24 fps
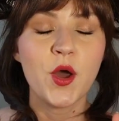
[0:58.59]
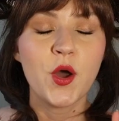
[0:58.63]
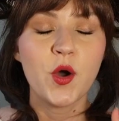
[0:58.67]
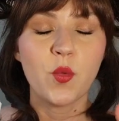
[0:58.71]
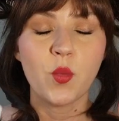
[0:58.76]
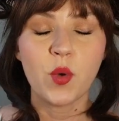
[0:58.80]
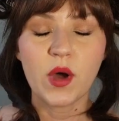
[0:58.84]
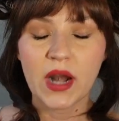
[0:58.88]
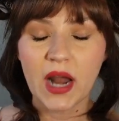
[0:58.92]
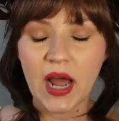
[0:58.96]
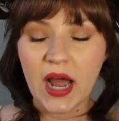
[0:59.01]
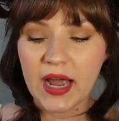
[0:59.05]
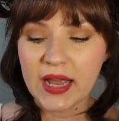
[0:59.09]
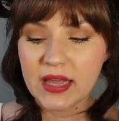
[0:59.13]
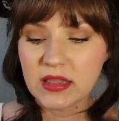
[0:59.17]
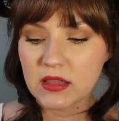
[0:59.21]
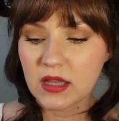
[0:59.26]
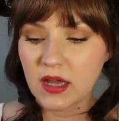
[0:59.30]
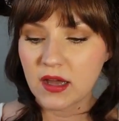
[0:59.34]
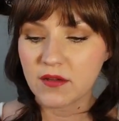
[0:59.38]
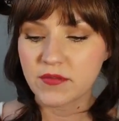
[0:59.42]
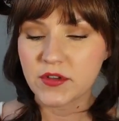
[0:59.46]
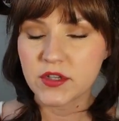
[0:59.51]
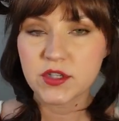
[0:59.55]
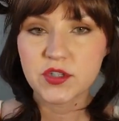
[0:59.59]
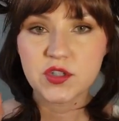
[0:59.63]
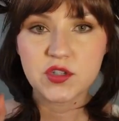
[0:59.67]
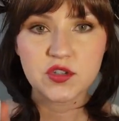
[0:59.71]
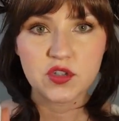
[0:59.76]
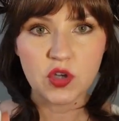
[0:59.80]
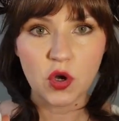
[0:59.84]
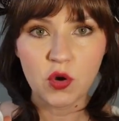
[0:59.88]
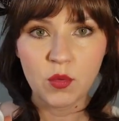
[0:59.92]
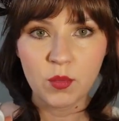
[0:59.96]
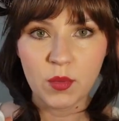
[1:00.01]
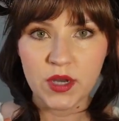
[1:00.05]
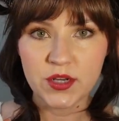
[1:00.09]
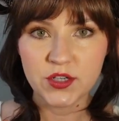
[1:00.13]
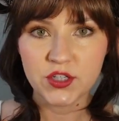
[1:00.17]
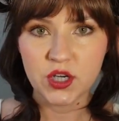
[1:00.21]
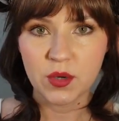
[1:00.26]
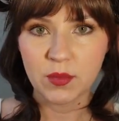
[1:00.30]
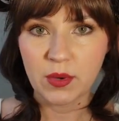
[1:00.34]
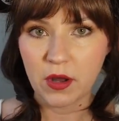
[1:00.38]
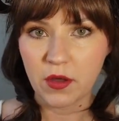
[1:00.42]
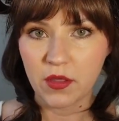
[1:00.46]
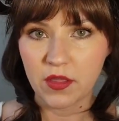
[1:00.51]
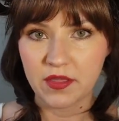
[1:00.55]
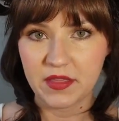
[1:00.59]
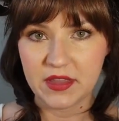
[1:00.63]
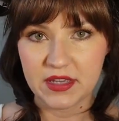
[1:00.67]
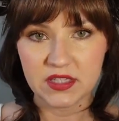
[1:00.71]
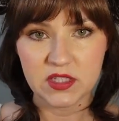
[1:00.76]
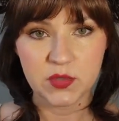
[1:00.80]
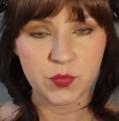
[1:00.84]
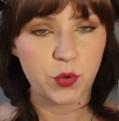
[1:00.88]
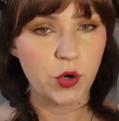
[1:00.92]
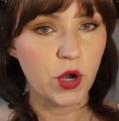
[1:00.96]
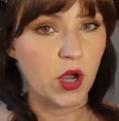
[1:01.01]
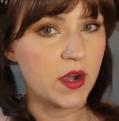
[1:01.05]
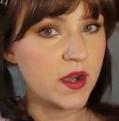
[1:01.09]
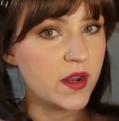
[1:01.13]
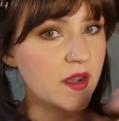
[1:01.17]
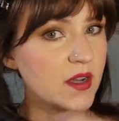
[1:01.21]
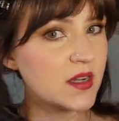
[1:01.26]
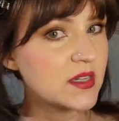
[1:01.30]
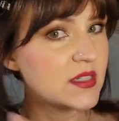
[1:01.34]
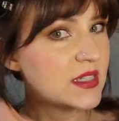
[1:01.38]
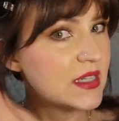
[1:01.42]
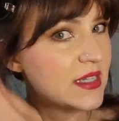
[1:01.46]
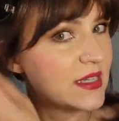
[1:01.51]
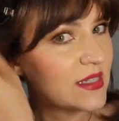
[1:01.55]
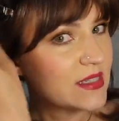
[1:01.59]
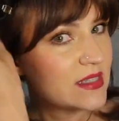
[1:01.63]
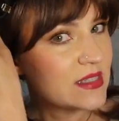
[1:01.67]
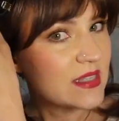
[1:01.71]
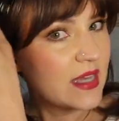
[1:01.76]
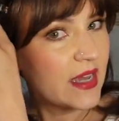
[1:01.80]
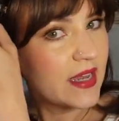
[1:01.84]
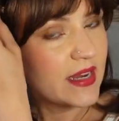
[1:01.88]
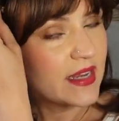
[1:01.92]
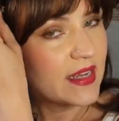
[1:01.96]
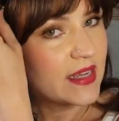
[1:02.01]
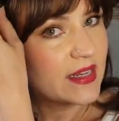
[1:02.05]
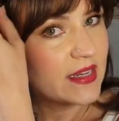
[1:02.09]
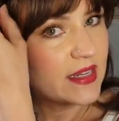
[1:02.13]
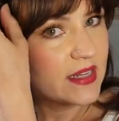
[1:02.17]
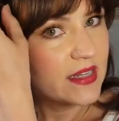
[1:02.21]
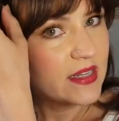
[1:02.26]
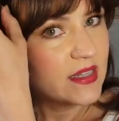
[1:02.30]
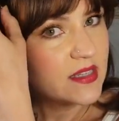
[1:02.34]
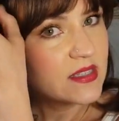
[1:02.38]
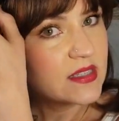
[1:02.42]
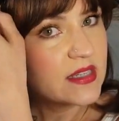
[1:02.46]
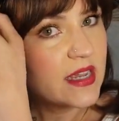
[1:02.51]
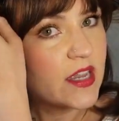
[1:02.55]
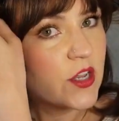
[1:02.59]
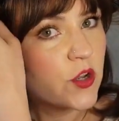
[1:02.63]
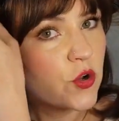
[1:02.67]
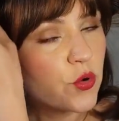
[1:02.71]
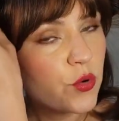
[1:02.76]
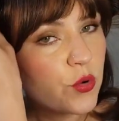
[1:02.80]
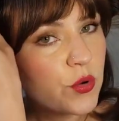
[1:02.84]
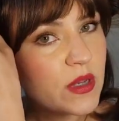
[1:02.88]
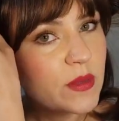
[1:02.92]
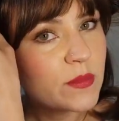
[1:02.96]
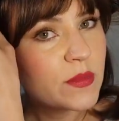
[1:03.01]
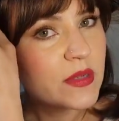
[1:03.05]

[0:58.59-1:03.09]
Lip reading: What I love so much about this product is that it is a cream